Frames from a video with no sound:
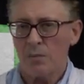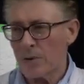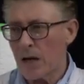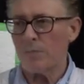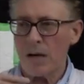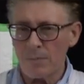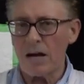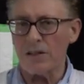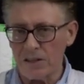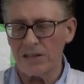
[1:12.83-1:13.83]
Blah, blah,
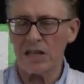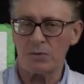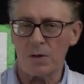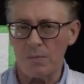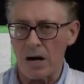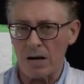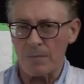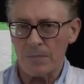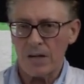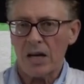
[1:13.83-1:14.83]
blah. She tells me about it.
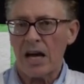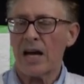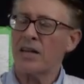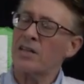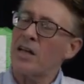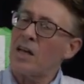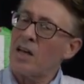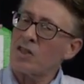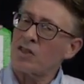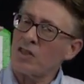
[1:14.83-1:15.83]
And
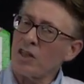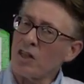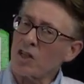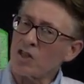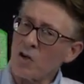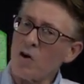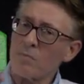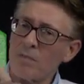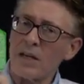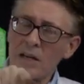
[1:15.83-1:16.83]
she
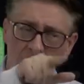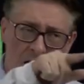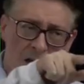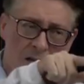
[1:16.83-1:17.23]
showed me